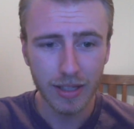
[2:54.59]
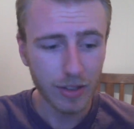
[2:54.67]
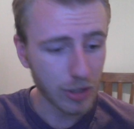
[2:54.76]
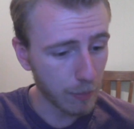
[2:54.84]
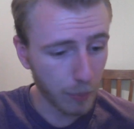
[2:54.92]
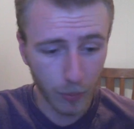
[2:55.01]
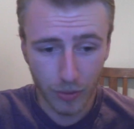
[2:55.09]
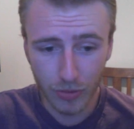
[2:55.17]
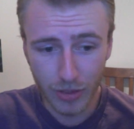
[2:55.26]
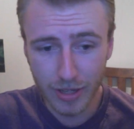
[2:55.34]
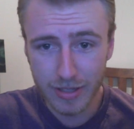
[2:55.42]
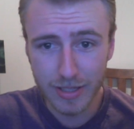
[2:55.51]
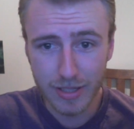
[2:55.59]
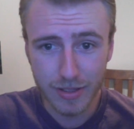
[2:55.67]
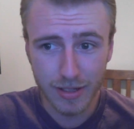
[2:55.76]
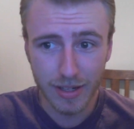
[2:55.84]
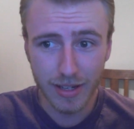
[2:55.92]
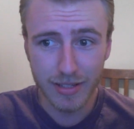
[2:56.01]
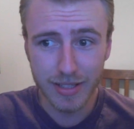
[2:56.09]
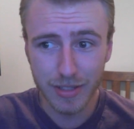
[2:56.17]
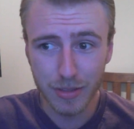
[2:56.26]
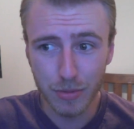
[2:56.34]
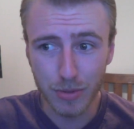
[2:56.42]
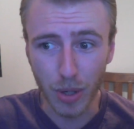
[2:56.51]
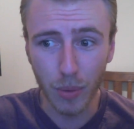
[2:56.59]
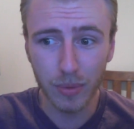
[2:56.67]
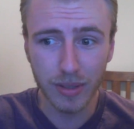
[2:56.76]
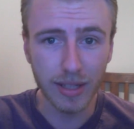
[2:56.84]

The important thing is that you don't